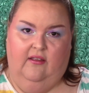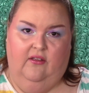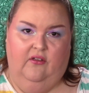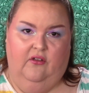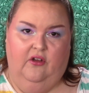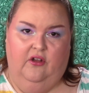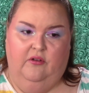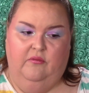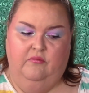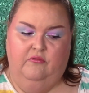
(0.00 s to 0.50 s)

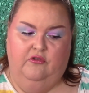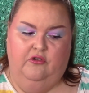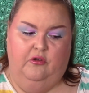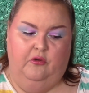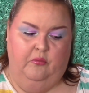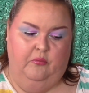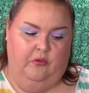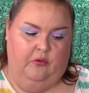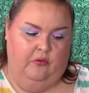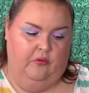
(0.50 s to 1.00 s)
good
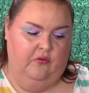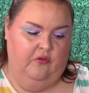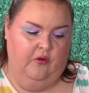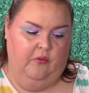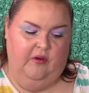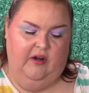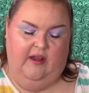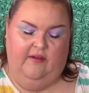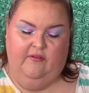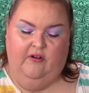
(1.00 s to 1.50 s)
two moods or
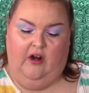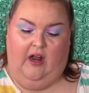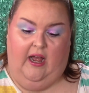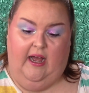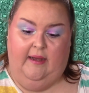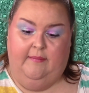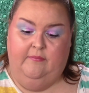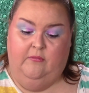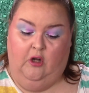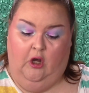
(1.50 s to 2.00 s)
whatever,
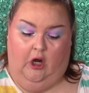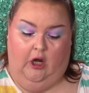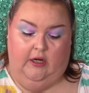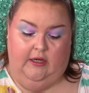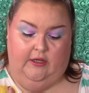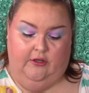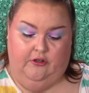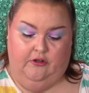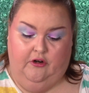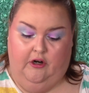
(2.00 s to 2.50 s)
I'm not
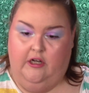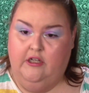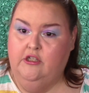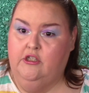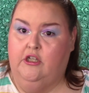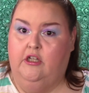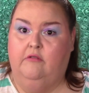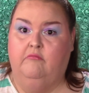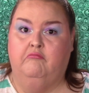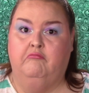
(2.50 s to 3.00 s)
interested.